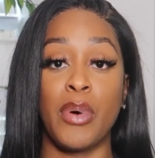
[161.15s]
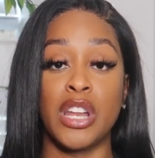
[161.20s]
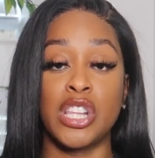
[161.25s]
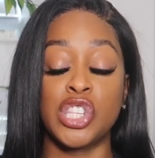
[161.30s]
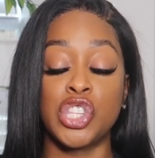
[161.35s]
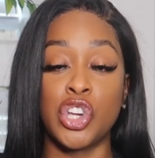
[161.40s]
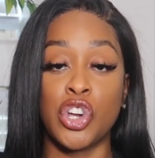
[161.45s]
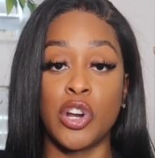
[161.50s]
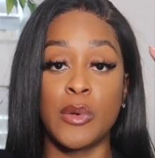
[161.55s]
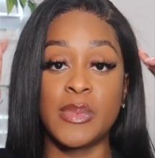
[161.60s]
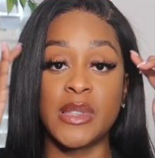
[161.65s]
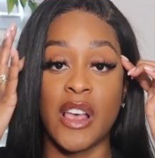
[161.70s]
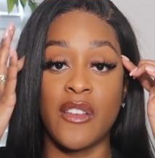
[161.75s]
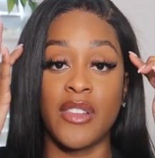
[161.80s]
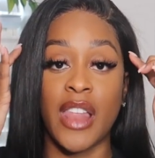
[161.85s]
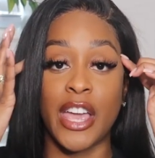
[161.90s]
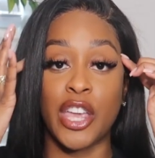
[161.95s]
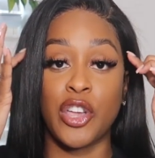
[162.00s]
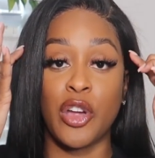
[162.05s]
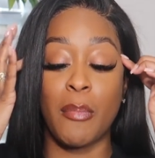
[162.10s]
But in terms of
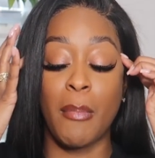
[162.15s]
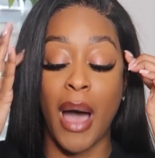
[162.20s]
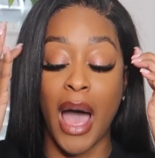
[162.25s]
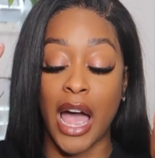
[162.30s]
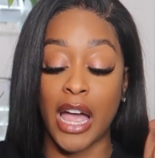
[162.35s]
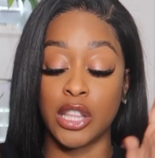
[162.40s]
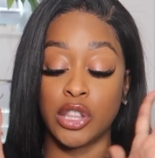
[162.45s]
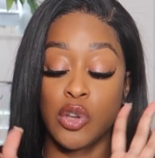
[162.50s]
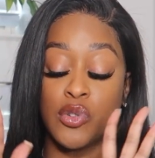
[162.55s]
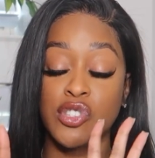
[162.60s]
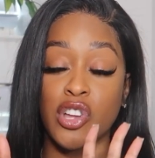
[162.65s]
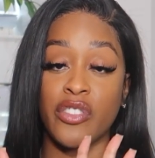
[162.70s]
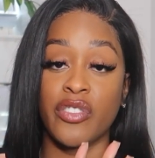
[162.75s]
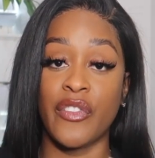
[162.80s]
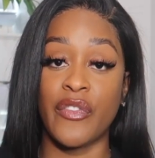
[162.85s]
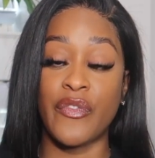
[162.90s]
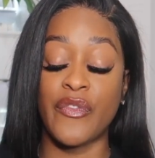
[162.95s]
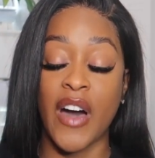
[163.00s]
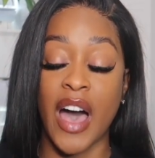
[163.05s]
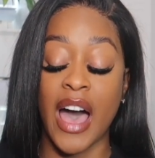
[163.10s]
like your mind, those are
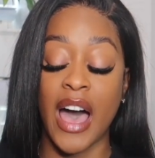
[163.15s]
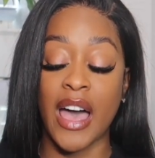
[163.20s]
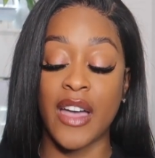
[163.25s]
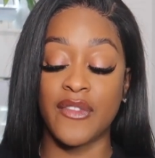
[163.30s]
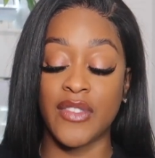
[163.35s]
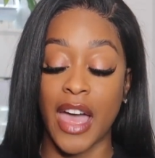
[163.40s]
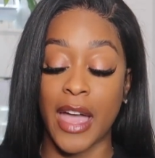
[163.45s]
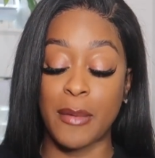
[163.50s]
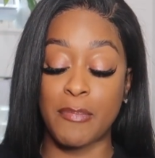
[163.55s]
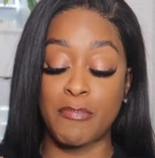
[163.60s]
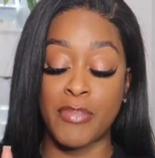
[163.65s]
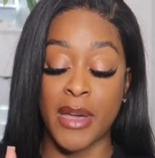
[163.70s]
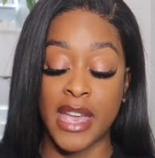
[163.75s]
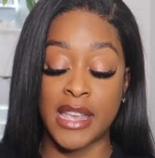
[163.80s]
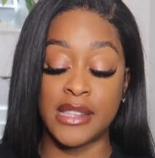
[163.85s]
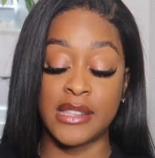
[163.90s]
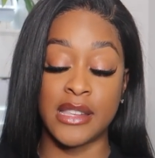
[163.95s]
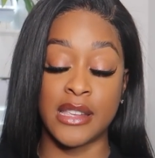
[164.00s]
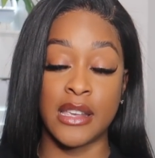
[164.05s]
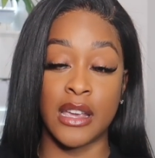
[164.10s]
the five like
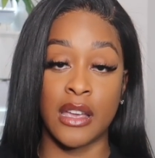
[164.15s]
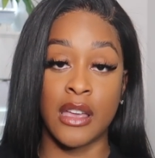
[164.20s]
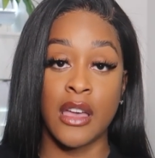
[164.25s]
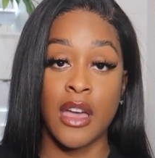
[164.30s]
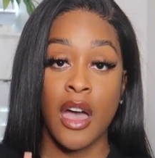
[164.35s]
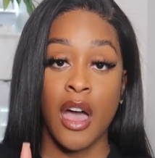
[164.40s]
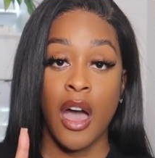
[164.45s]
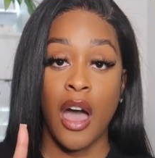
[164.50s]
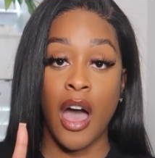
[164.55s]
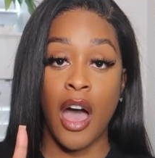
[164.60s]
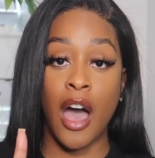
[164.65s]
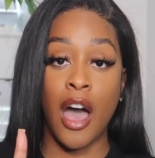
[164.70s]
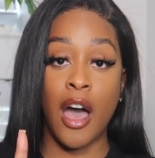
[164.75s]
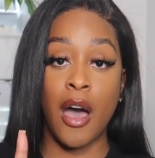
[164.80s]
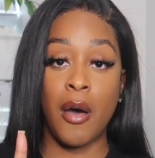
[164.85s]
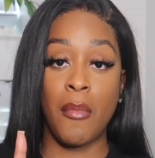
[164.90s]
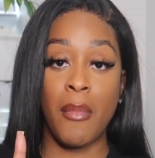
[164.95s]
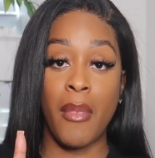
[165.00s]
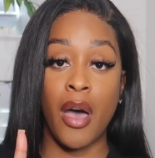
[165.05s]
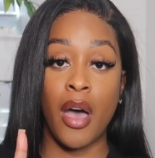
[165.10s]
basic
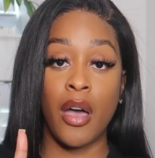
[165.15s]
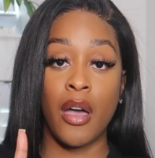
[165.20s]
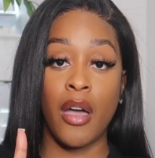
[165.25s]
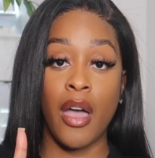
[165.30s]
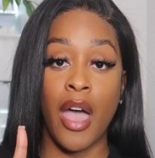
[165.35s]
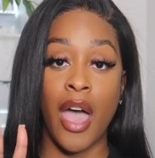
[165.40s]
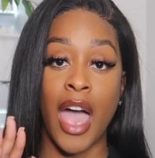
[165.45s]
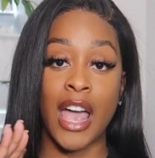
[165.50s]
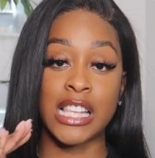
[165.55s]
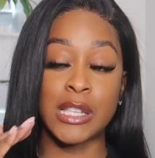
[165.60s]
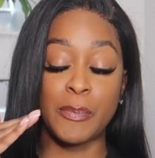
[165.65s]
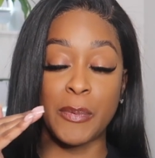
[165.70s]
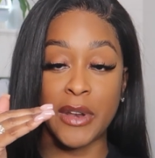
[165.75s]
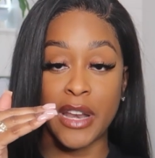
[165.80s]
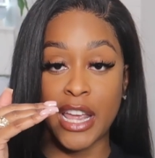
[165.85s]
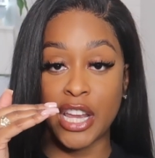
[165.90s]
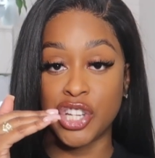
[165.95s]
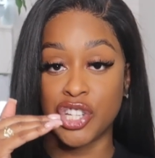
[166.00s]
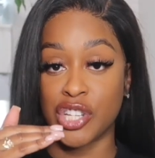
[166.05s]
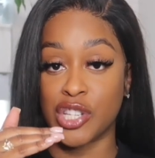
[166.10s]
um,
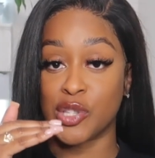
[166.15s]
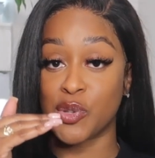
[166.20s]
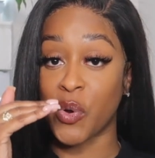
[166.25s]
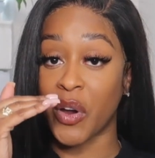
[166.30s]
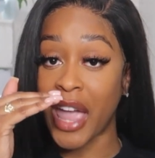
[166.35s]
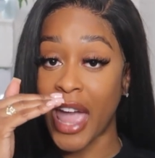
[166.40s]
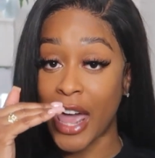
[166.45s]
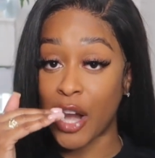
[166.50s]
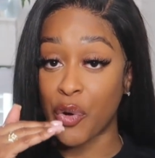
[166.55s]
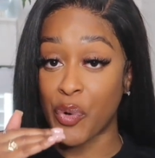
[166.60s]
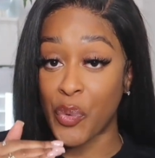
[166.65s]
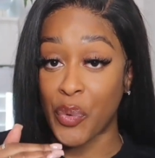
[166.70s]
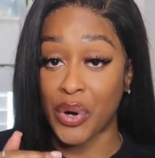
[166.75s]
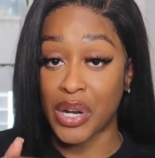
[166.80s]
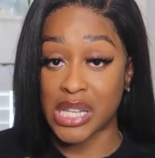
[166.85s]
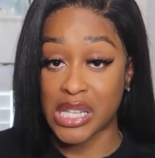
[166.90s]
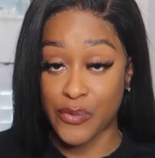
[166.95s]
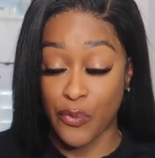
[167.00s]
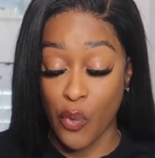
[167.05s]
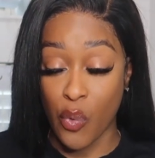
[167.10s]
explanations or
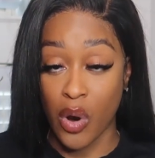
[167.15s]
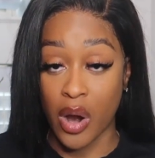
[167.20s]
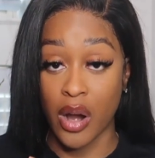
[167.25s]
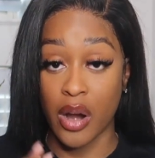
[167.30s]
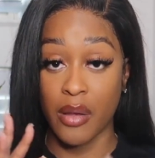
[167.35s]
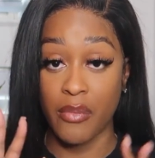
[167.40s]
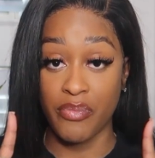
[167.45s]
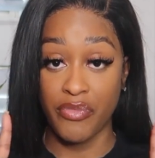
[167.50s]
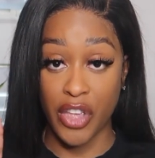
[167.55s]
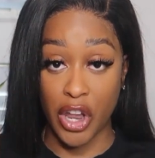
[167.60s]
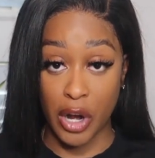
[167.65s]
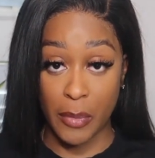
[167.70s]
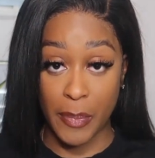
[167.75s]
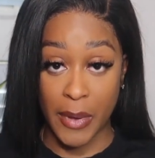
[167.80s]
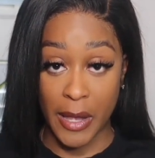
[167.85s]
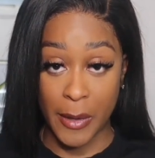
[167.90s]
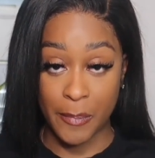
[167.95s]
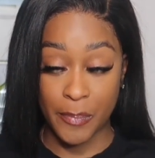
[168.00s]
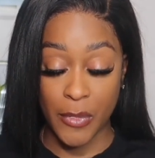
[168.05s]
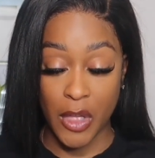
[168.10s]
categories for
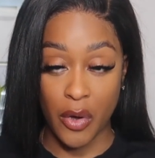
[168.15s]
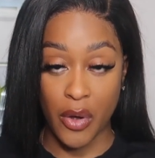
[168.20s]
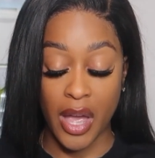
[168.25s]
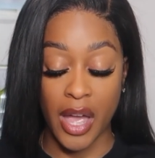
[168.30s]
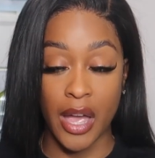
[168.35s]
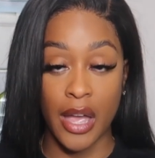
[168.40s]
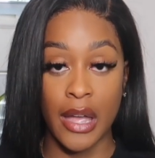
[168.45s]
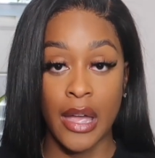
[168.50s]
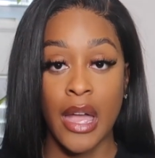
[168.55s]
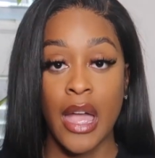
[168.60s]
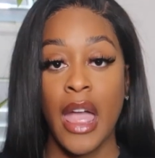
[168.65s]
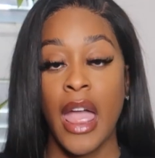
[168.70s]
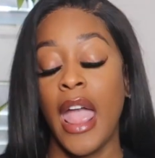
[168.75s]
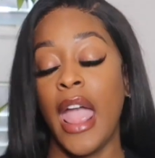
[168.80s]
therapy, okay?